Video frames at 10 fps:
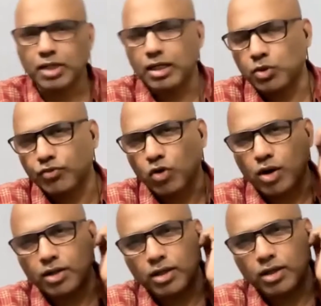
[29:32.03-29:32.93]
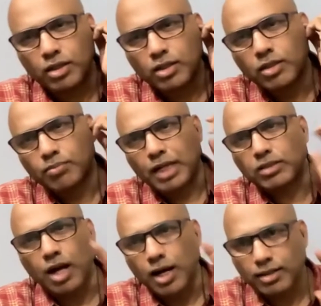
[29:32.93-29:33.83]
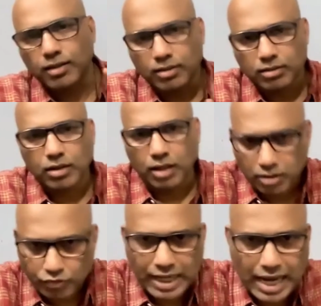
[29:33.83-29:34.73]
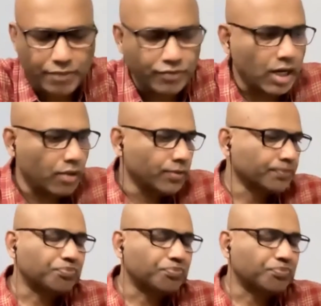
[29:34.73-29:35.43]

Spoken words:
but about 400 plus articles we have now,